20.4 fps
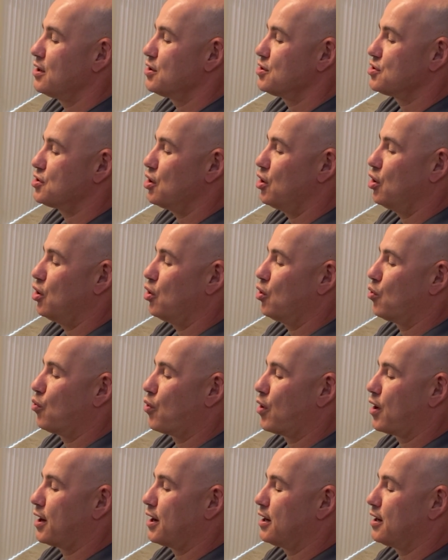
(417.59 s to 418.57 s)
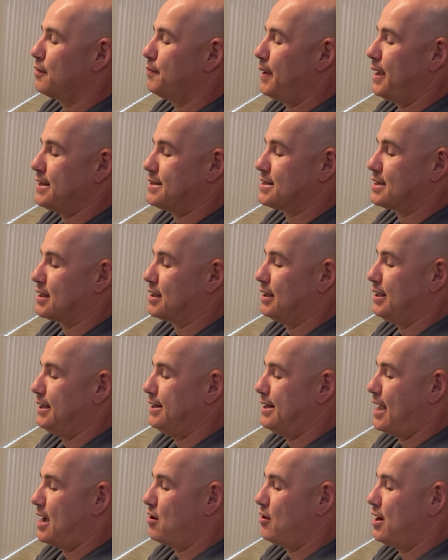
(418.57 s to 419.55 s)
so we're going to basically
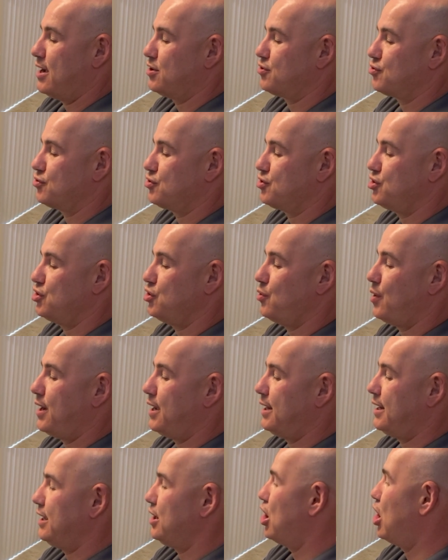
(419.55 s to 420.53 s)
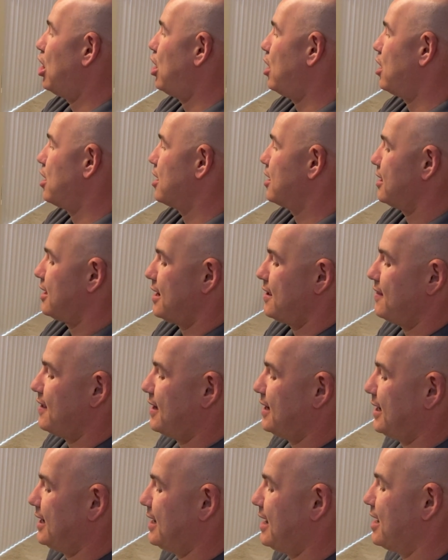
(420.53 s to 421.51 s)
now enter 280R and
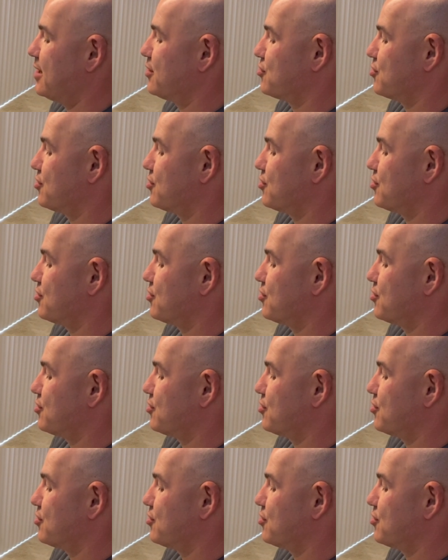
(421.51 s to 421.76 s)
then hit enter.